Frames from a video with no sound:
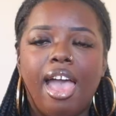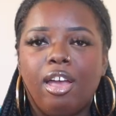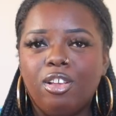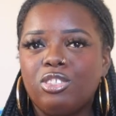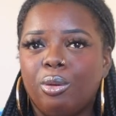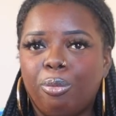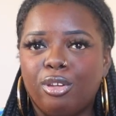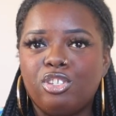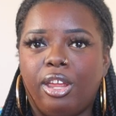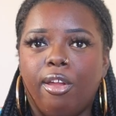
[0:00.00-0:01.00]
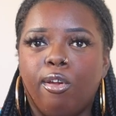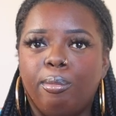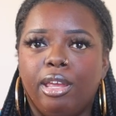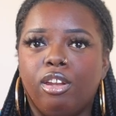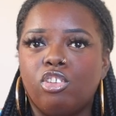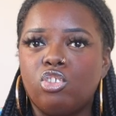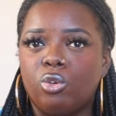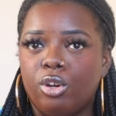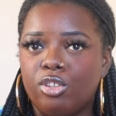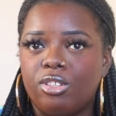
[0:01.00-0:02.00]
I also appreciate her being a
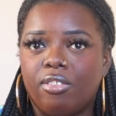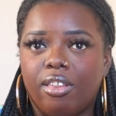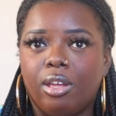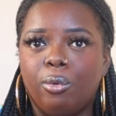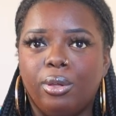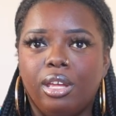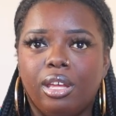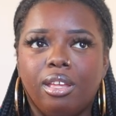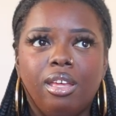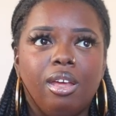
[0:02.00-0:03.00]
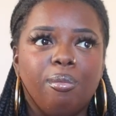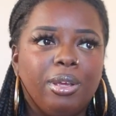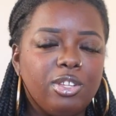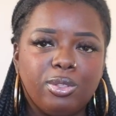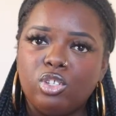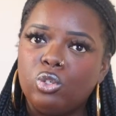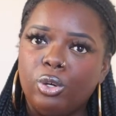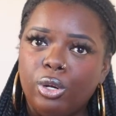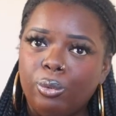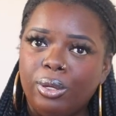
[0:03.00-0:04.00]
shorter synthetic wig because with the
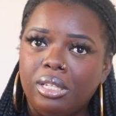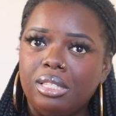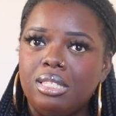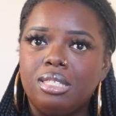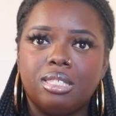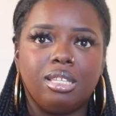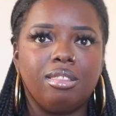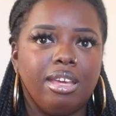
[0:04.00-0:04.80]
shorter ones,